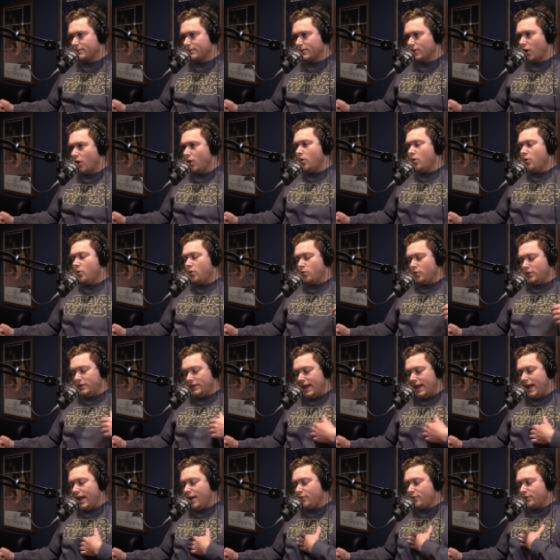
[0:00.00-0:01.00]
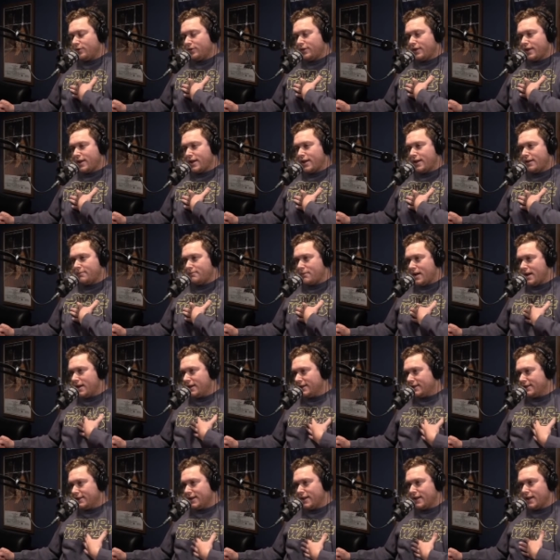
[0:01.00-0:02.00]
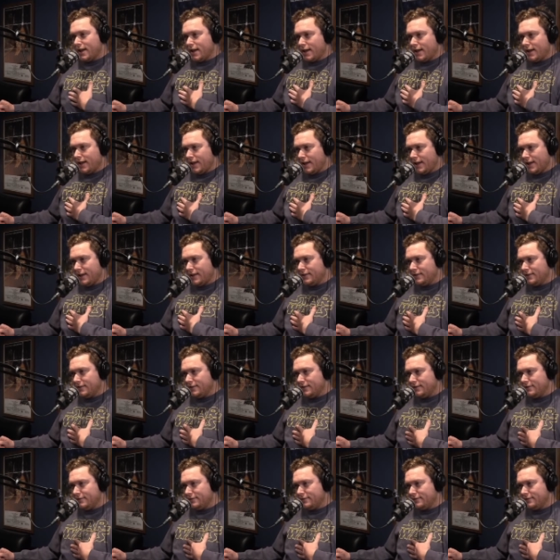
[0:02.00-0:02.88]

Oh yeah, with Monica and